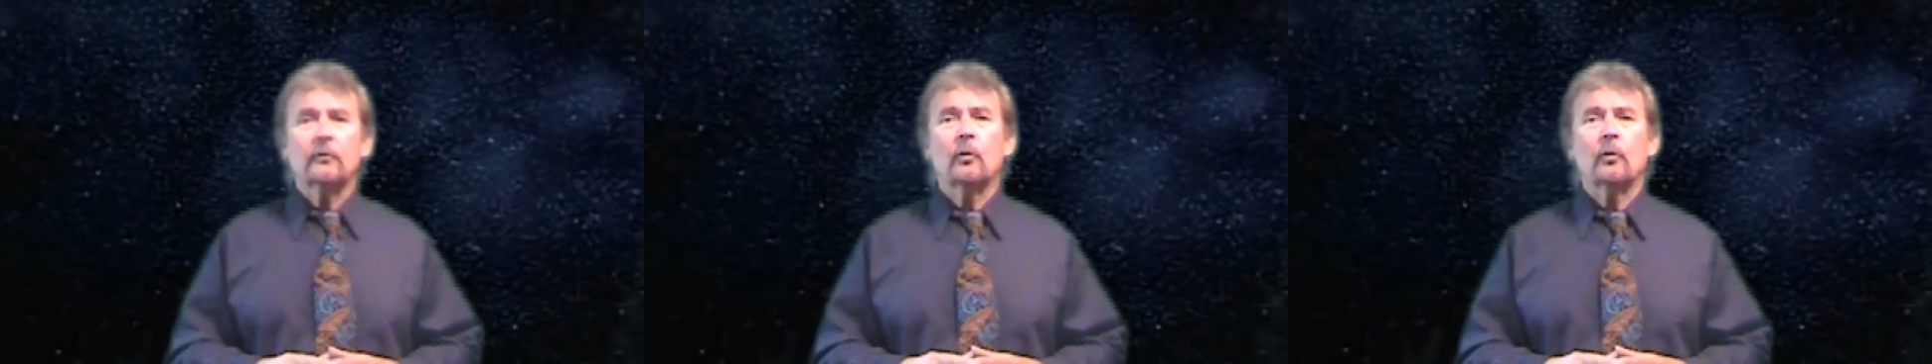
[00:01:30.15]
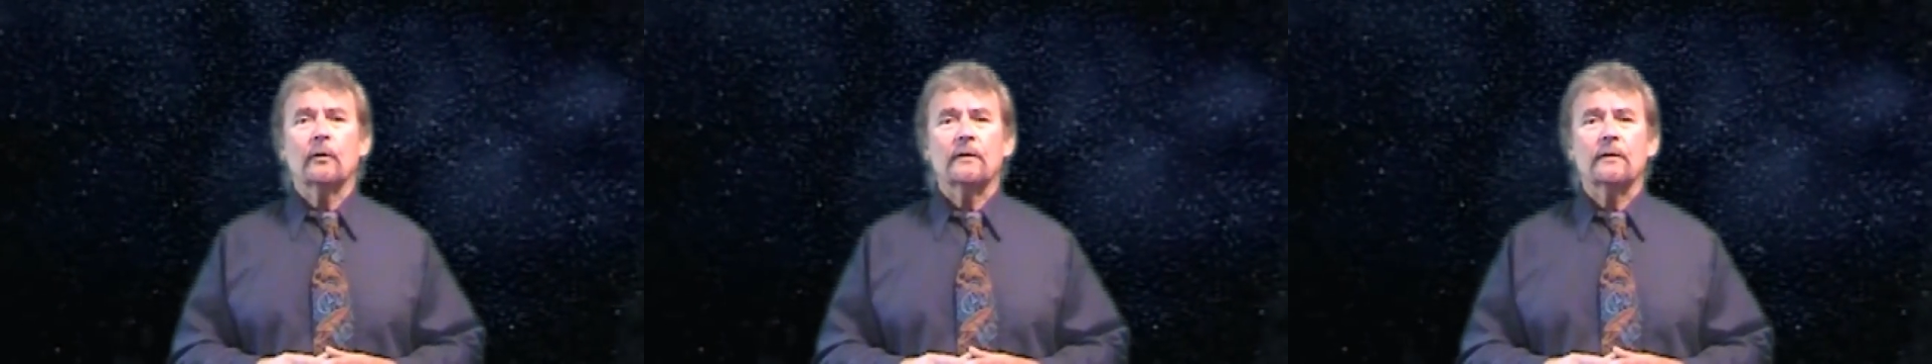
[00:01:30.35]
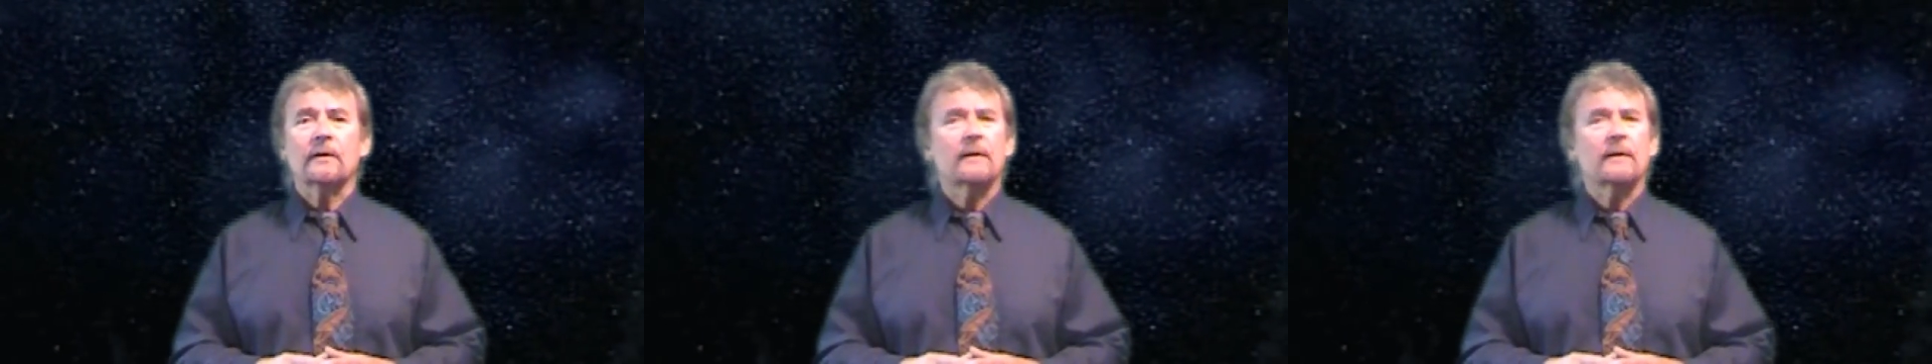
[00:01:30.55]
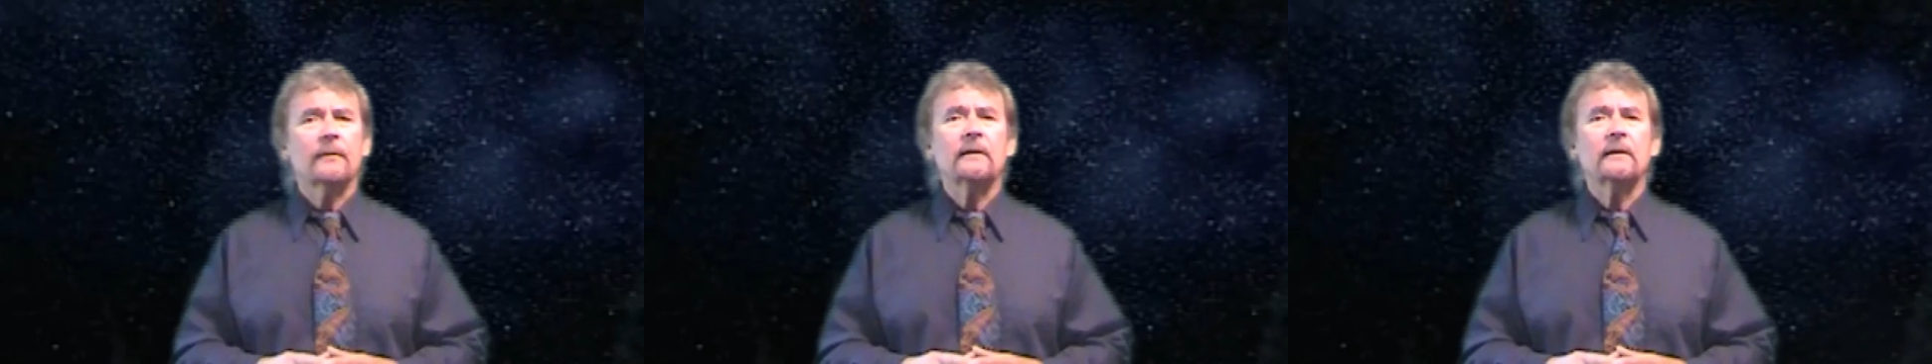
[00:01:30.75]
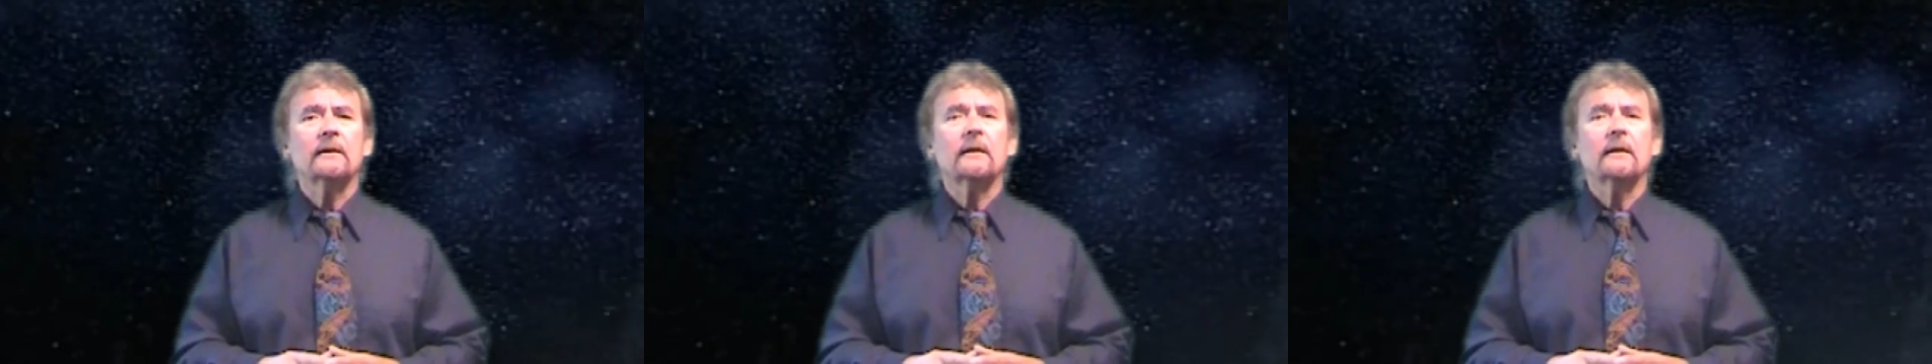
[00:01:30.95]
course is
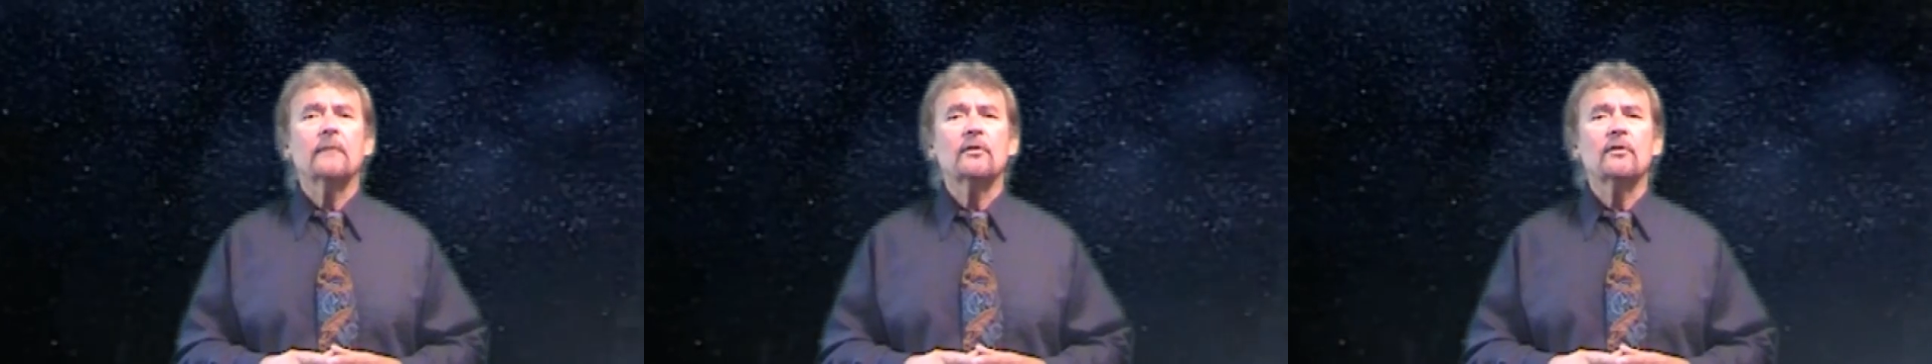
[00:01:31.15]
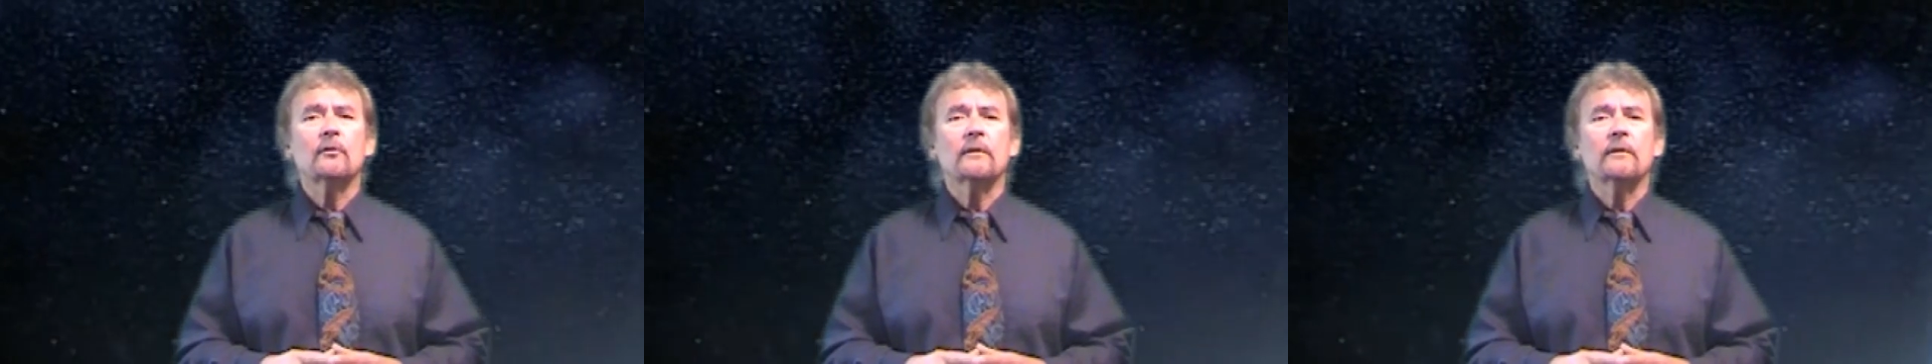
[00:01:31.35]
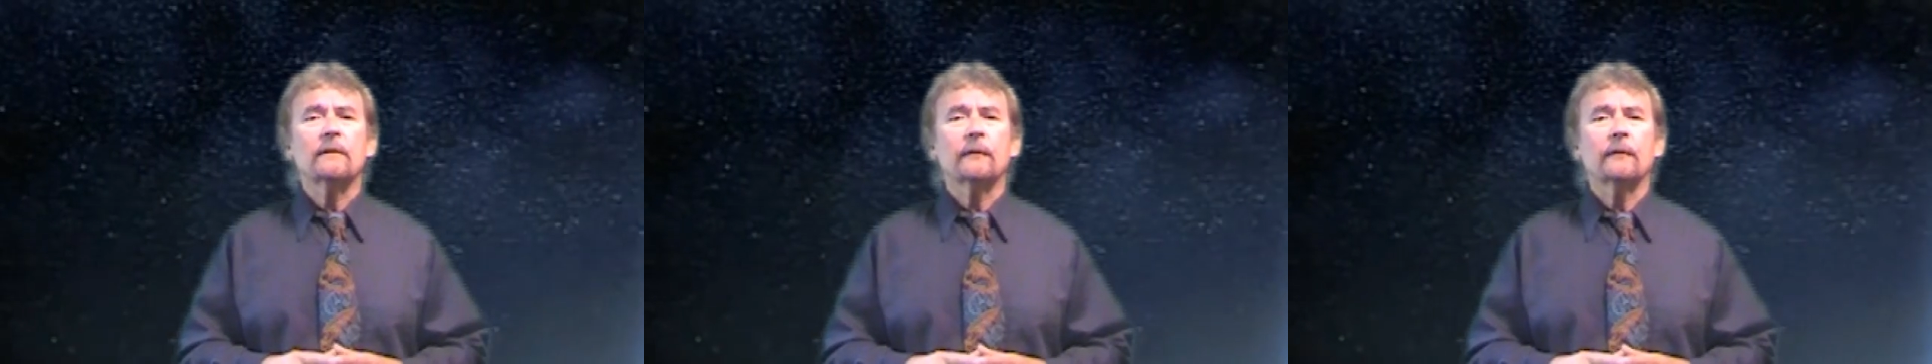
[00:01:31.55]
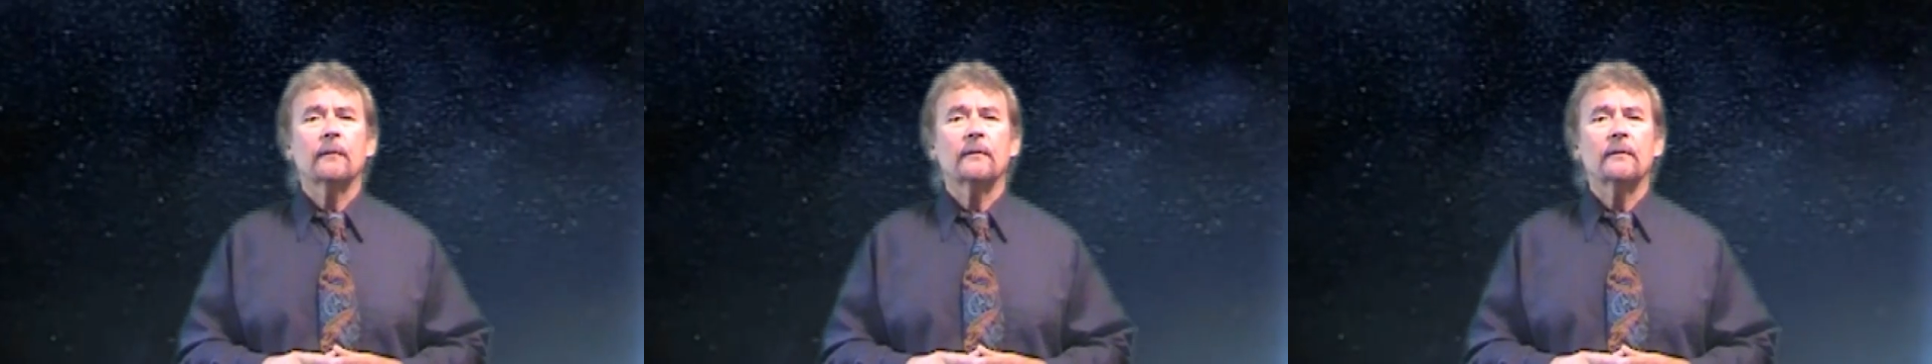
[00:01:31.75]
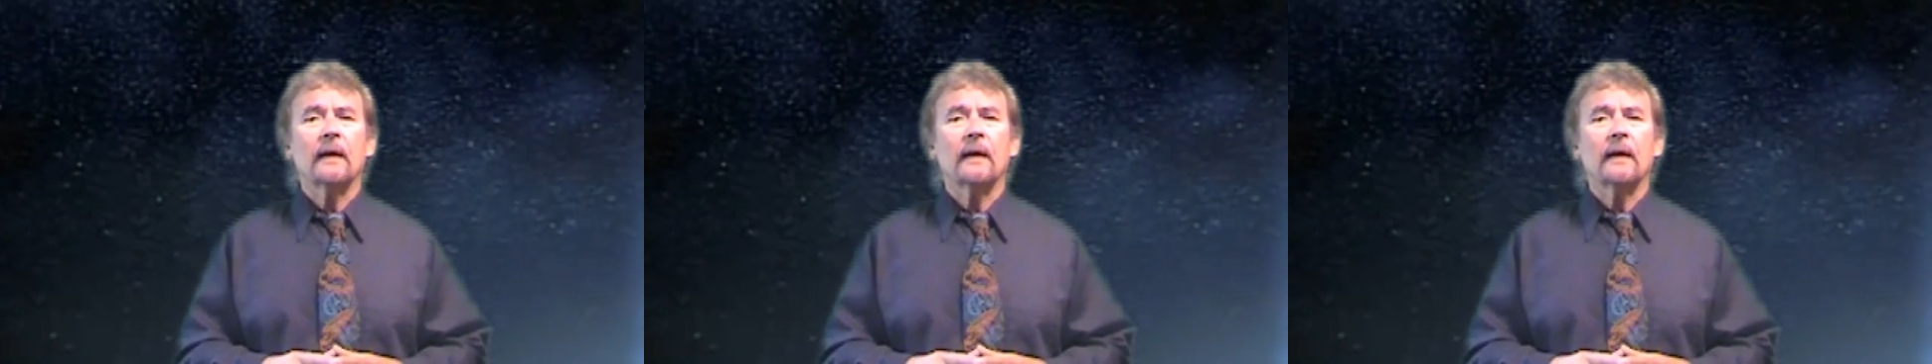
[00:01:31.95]
something that comes to us from